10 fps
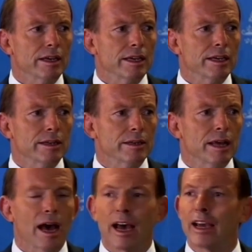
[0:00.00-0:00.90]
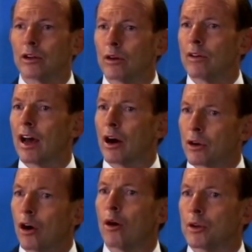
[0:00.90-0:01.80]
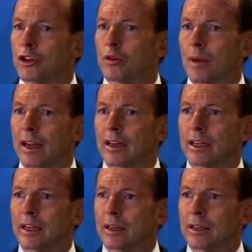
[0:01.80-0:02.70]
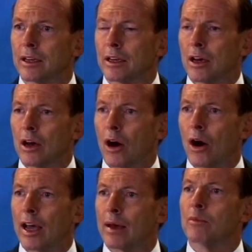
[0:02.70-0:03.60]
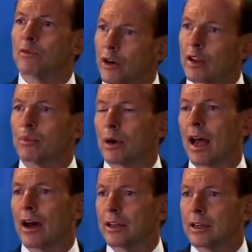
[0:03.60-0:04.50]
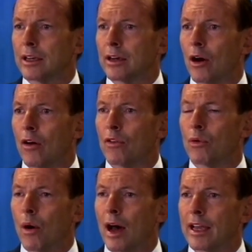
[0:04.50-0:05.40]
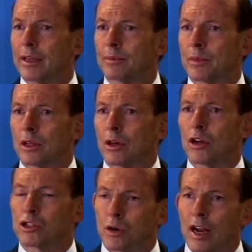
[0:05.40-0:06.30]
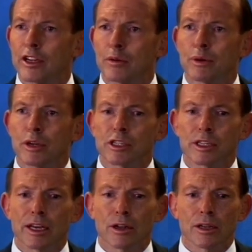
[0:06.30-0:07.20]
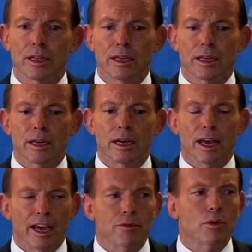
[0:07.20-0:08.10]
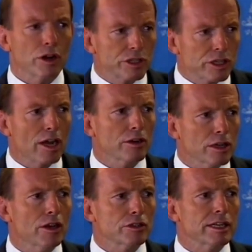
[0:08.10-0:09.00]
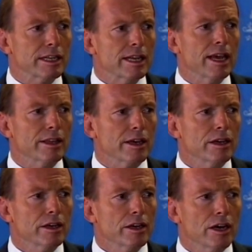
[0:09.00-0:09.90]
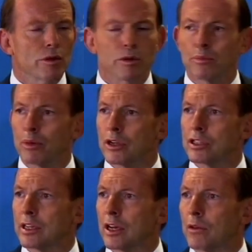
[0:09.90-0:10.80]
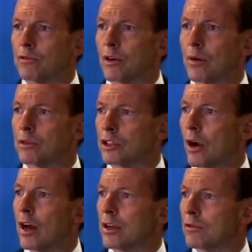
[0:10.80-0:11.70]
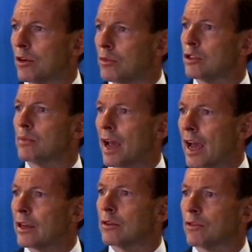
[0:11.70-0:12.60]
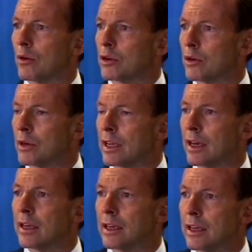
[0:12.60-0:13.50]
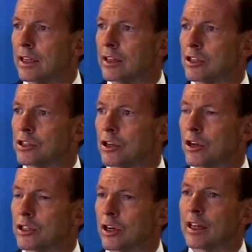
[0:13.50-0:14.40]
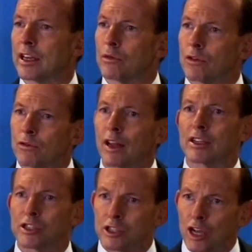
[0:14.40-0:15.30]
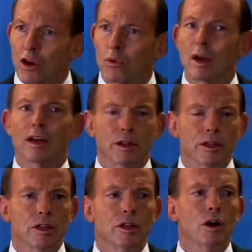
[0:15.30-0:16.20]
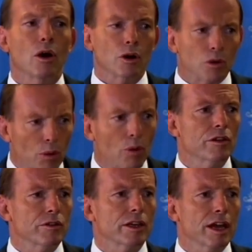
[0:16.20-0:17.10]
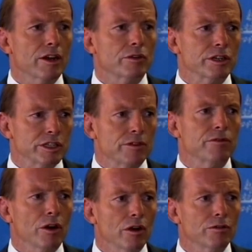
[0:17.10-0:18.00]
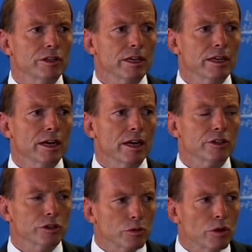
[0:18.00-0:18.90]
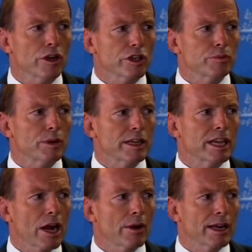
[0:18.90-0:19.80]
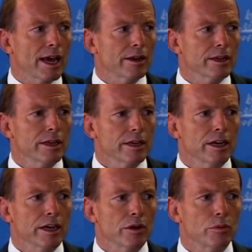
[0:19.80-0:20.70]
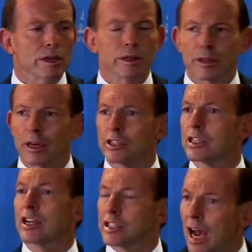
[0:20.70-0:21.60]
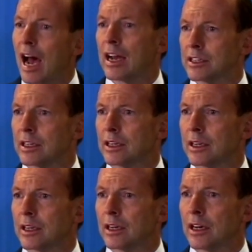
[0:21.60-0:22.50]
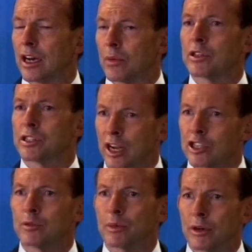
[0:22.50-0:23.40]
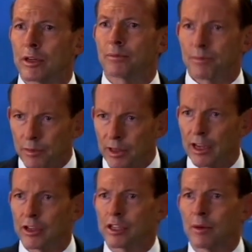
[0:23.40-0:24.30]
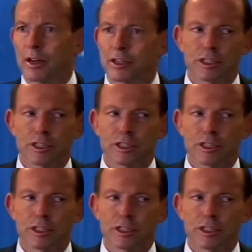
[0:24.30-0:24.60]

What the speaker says: in aid of our common humanity, and I am very proud of the way Australian personnel have worked so closely together with personnel from China, from Japan and from Korea in this search, and I think it reflects so well on all of the countries involved that the work has been carried out with such heart and with such spirit. Thank you so much.